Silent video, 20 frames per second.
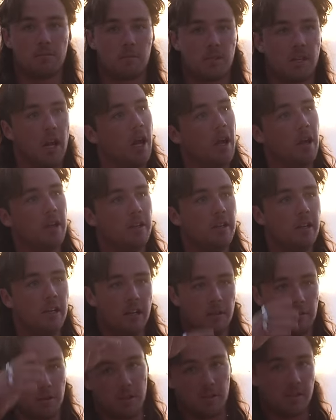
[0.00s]
So
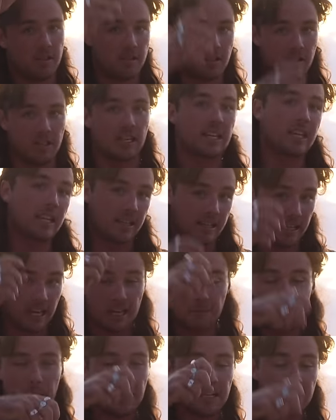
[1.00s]
because it's going to
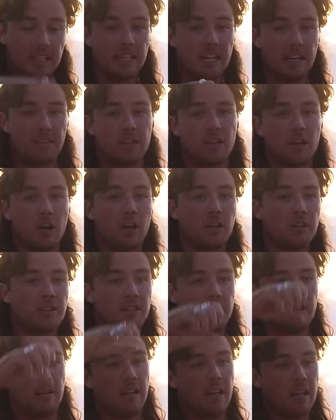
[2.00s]
keep hitting down the
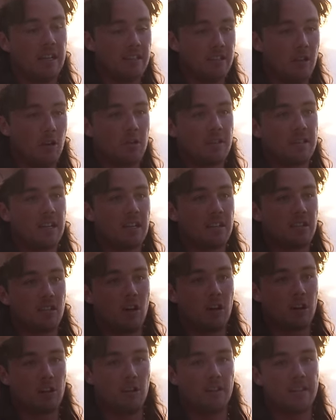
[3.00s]
coast, and as long as that
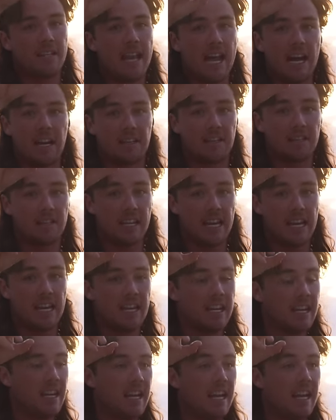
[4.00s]
cyclone's out at sea,